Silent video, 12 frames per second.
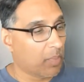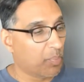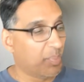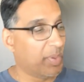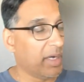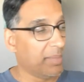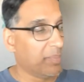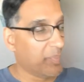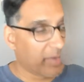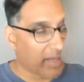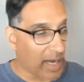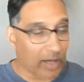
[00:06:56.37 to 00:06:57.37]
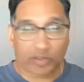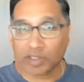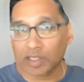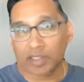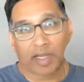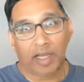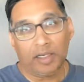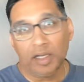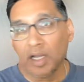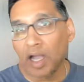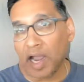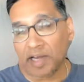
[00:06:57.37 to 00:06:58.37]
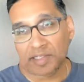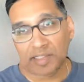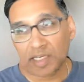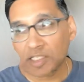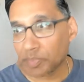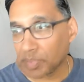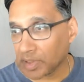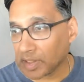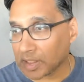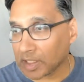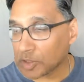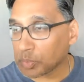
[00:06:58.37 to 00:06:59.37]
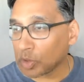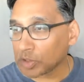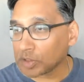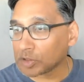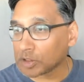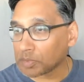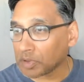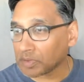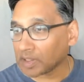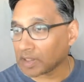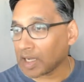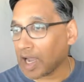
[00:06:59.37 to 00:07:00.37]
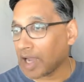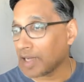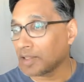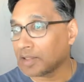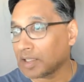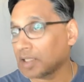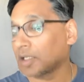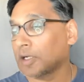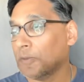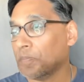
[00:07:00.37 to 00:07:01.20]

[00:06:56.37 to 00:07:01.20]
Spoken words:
But outside of that, I hate to say this, but like it's more so to the point, like I think,